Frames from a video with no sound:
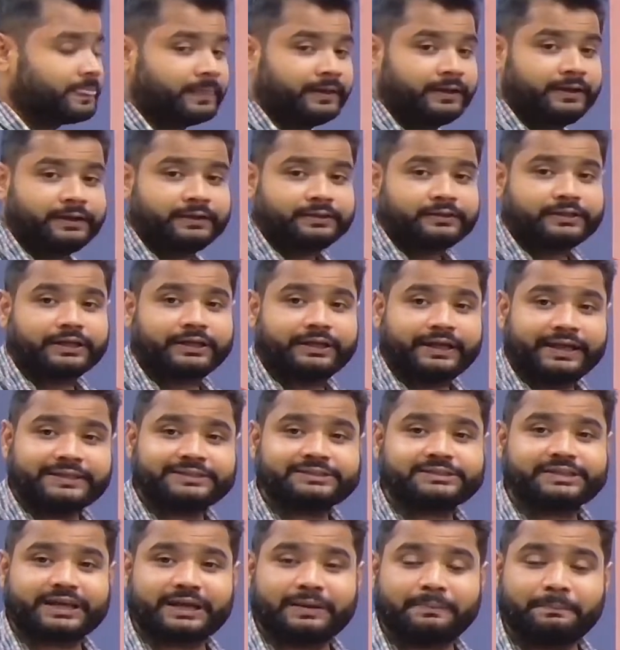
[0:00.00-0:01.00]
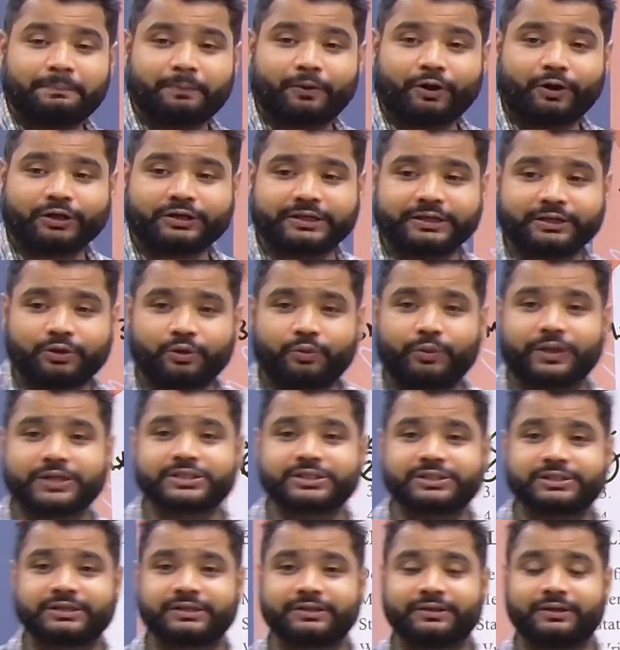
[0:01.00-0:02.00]
The next important
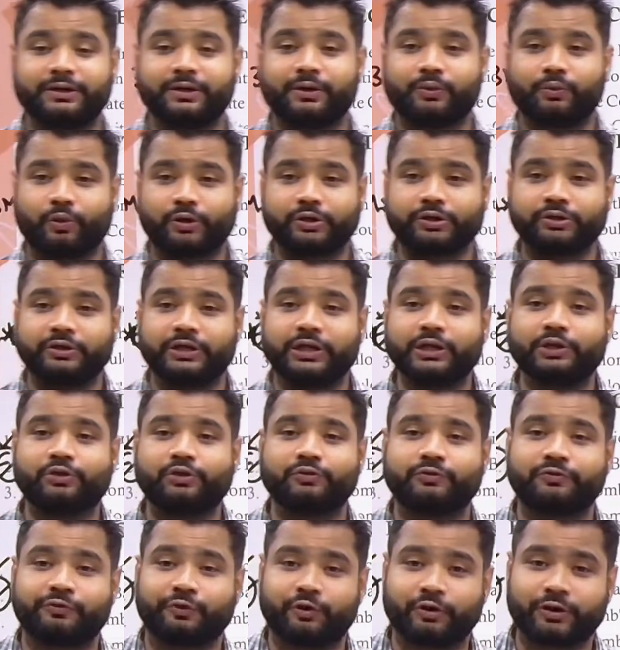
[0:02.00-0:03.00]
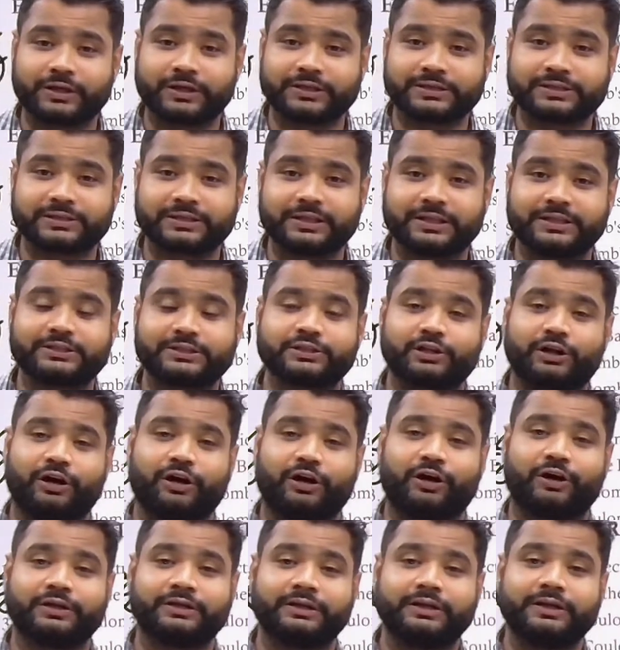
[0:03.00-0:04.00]
question what you need to focus is
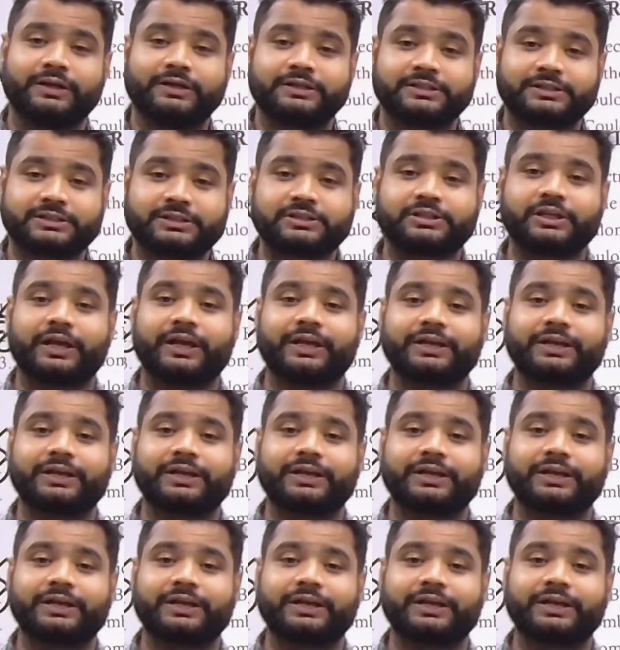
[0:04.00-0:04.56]
on state